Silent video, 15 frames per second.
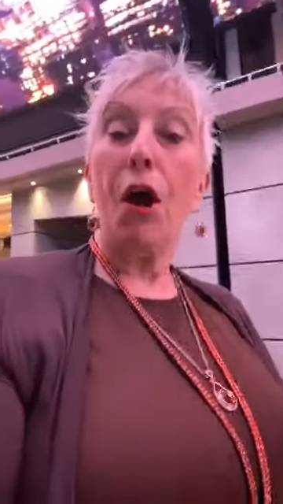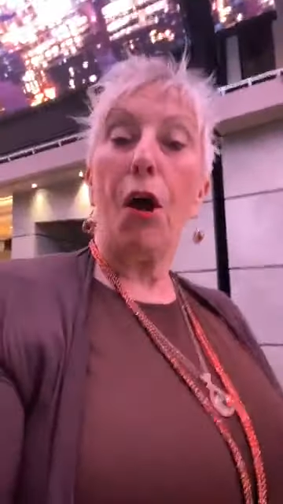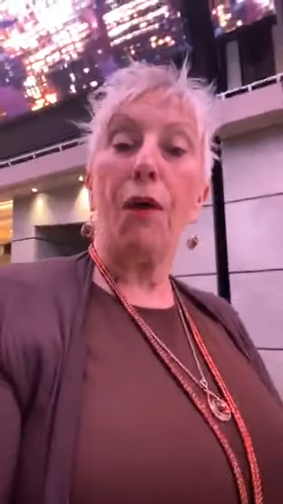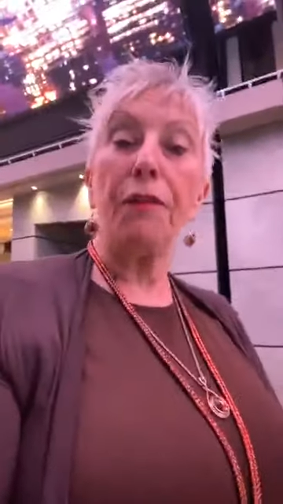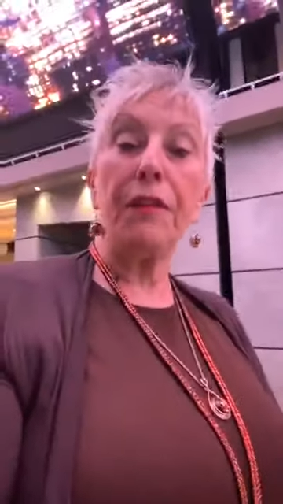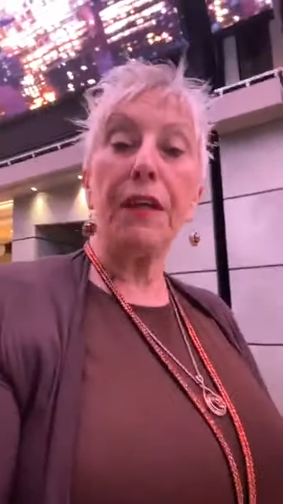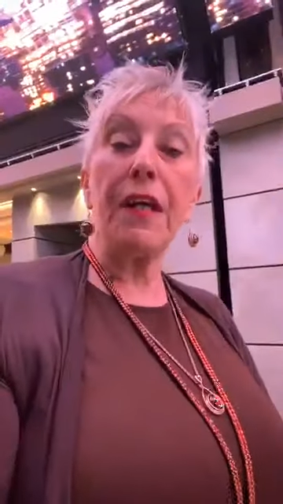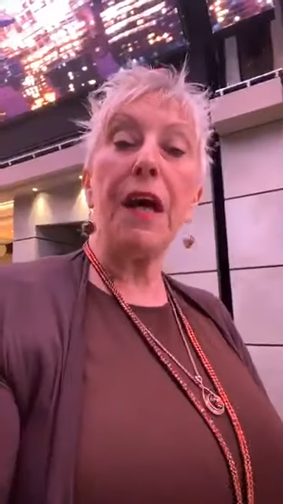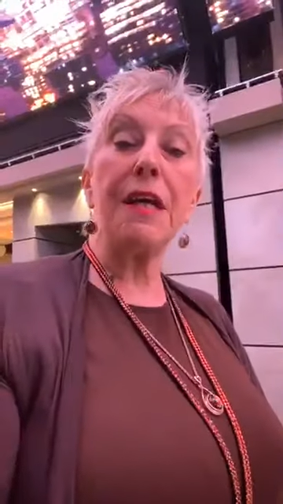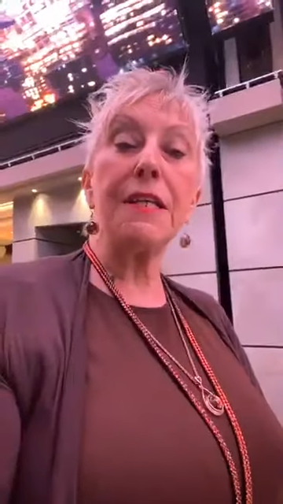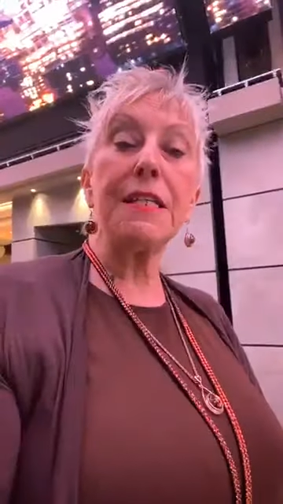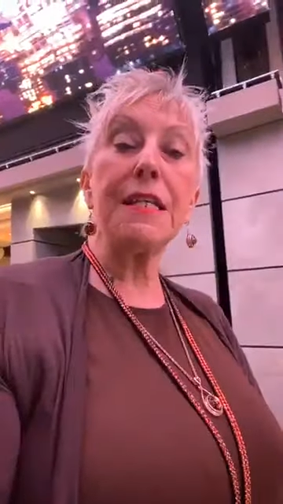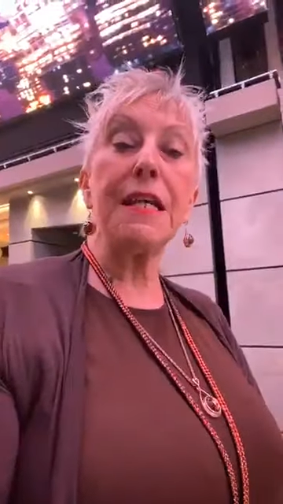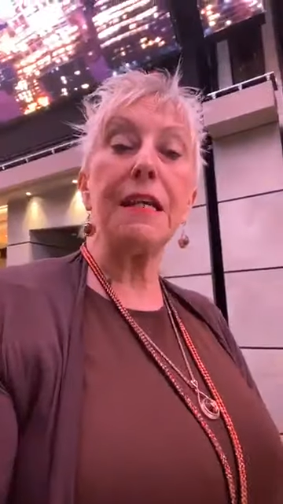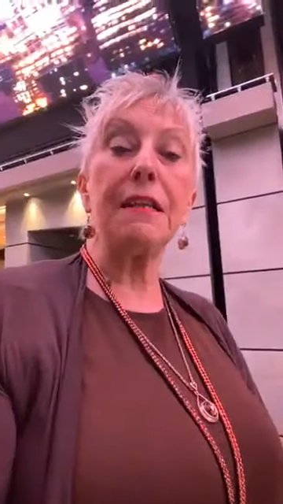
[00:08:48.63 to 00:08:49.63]
on the
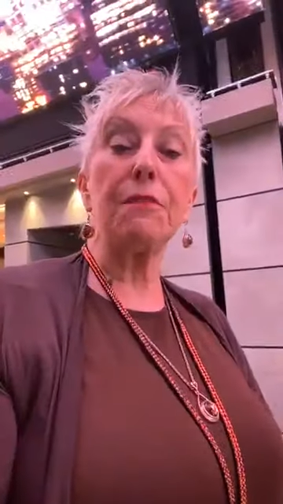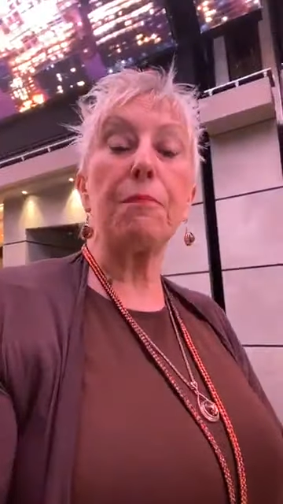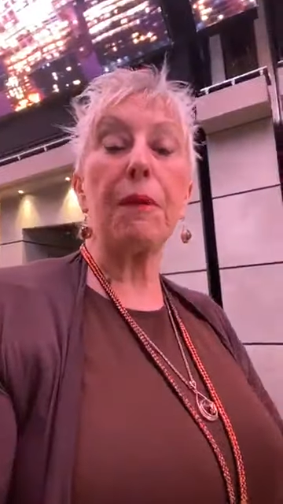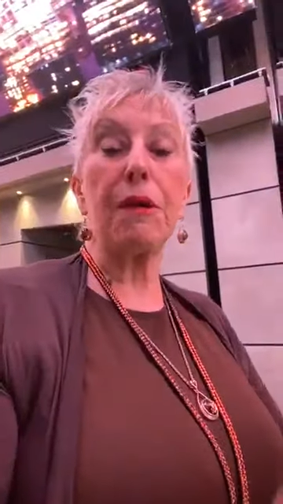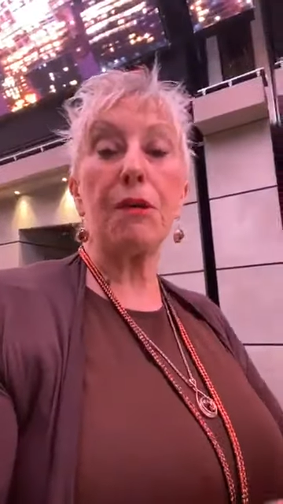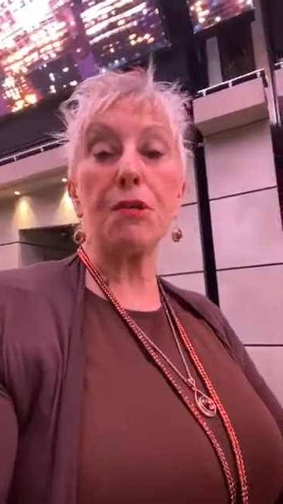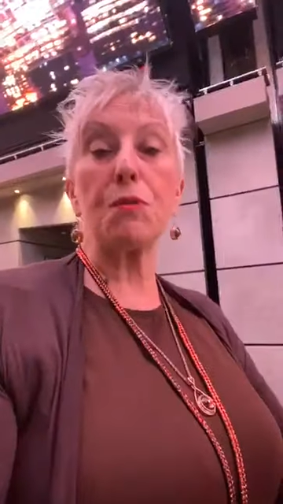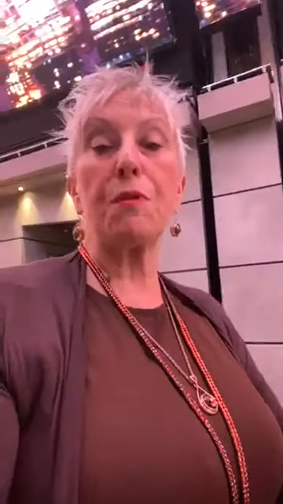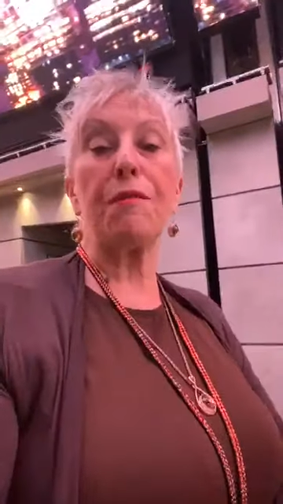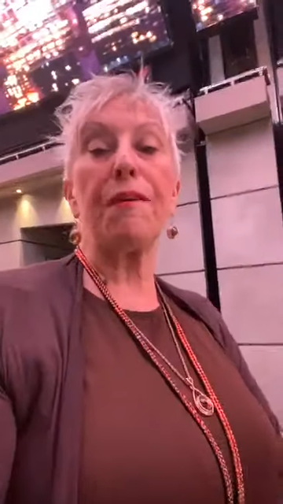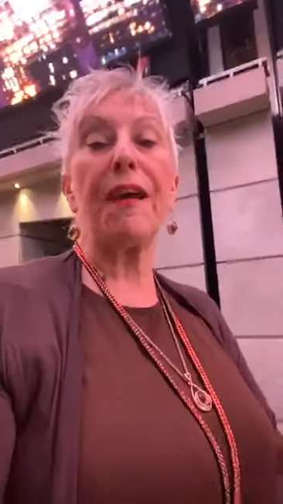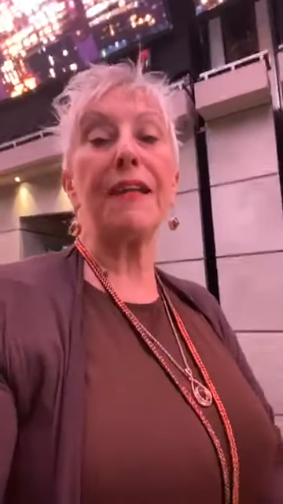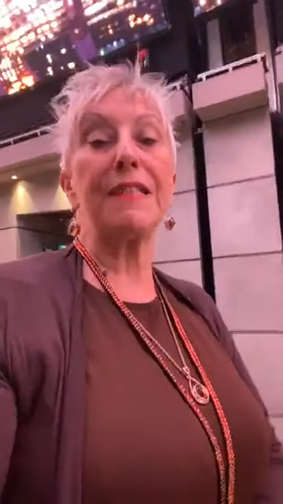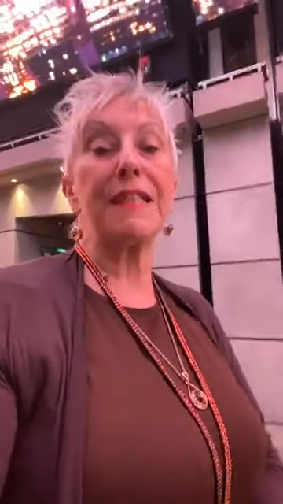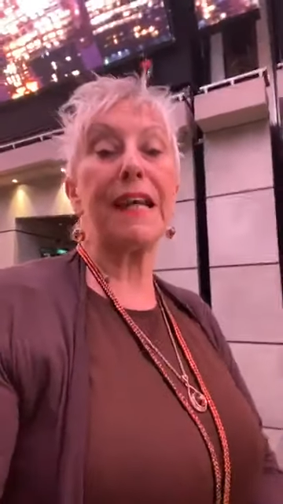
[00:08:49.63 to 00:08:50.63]
19th because we've
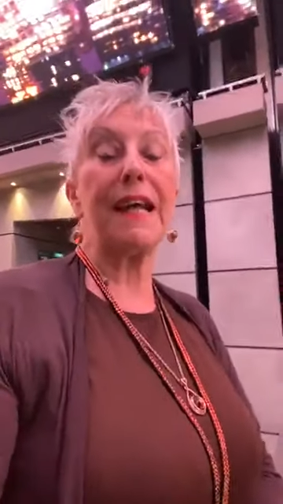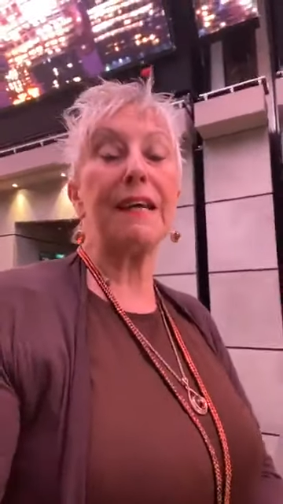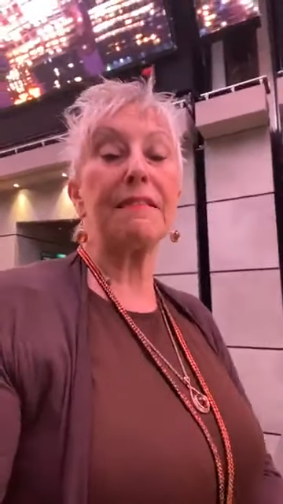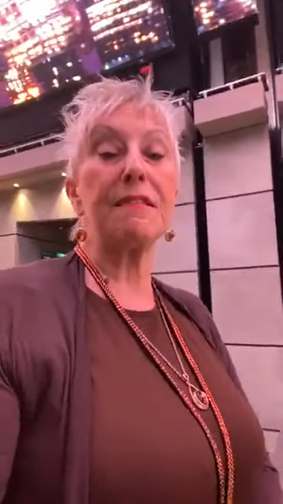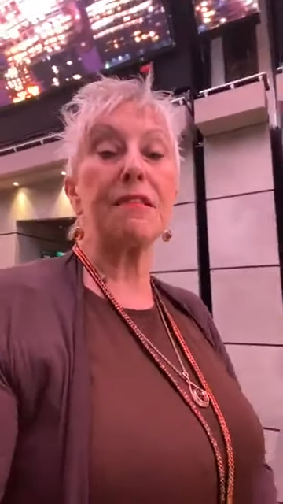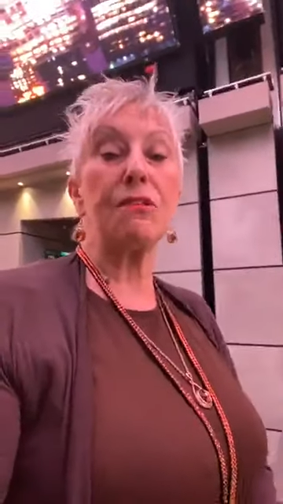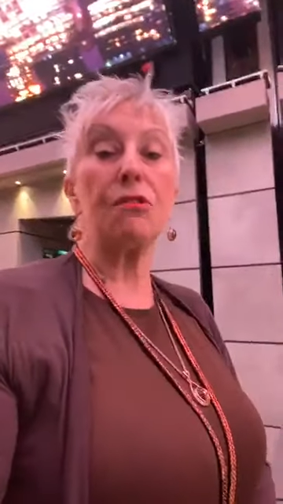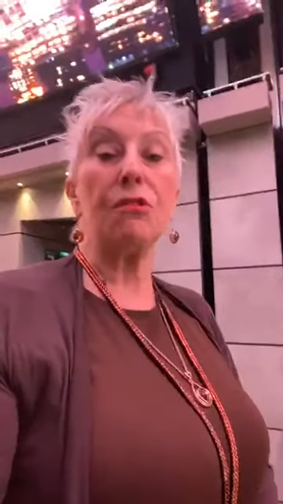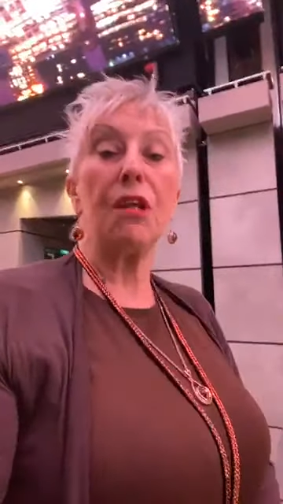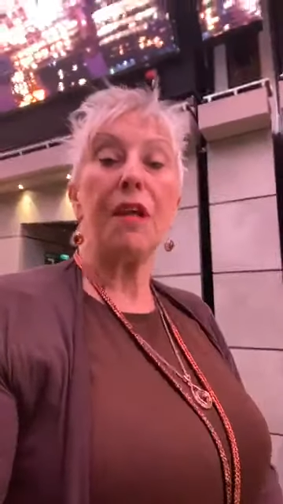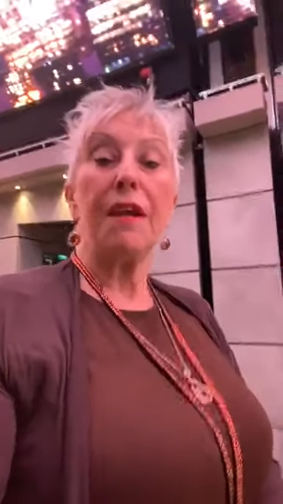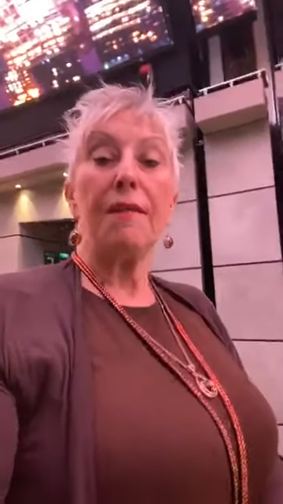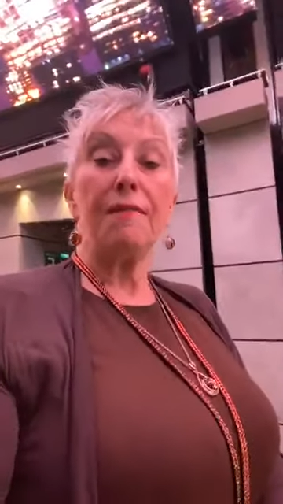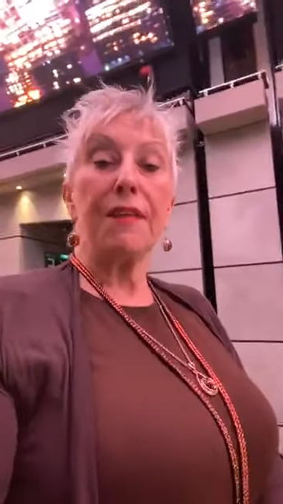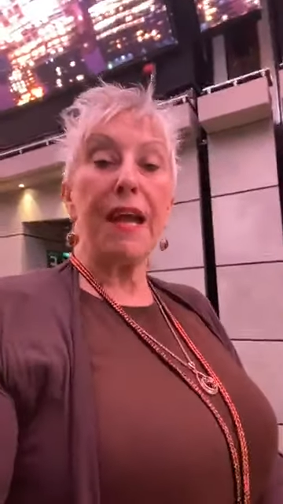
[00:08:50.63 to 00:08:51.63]
had to cancel
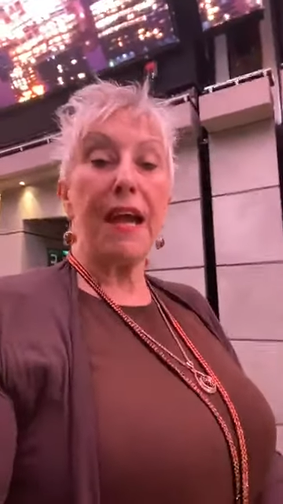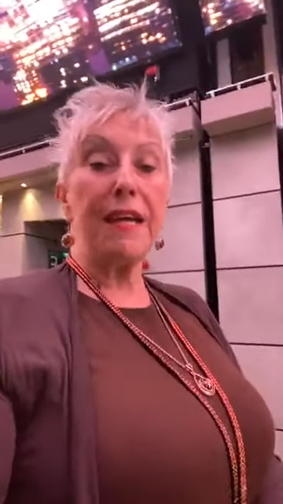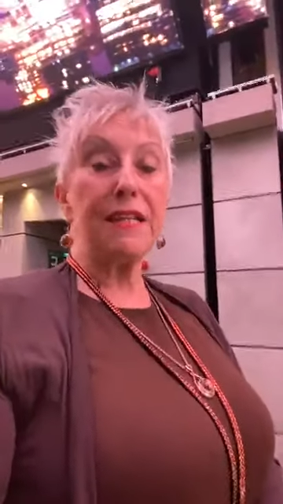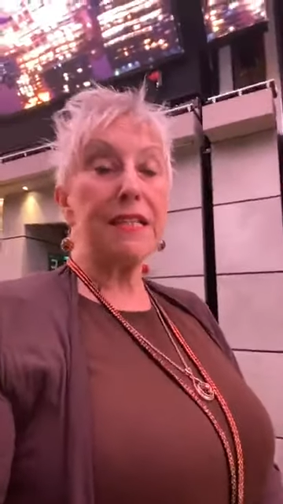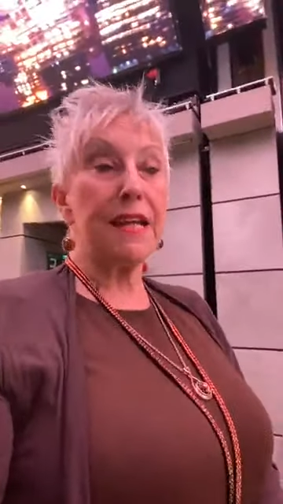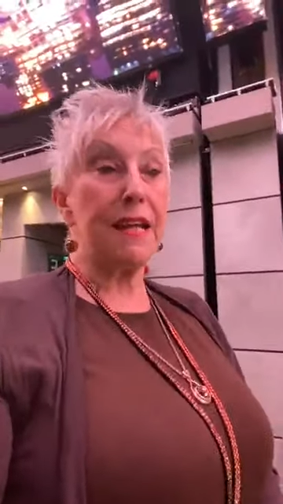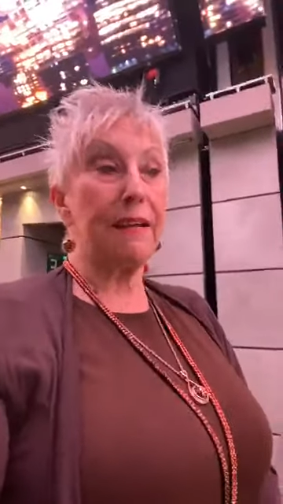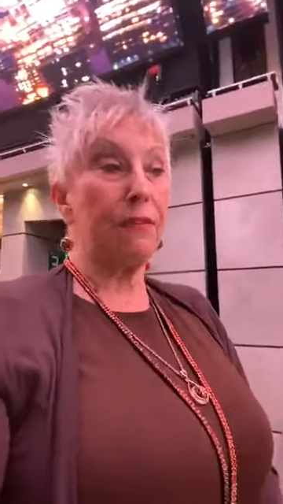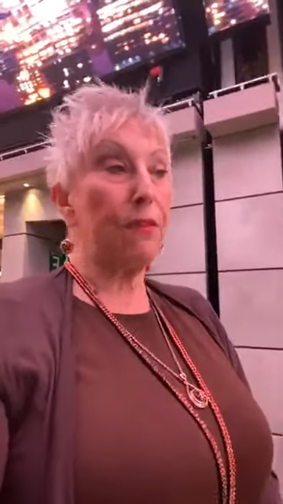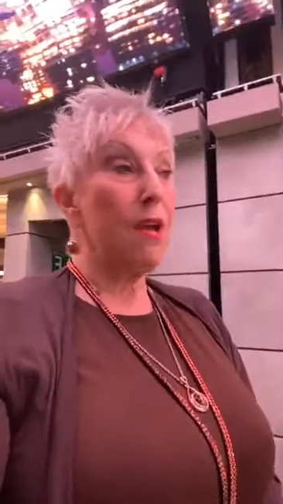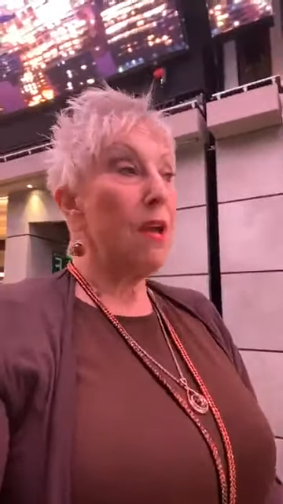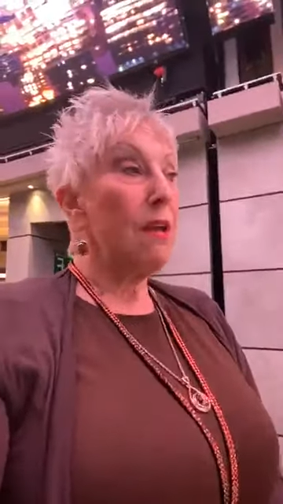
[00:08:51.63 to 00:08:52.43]
the 18th.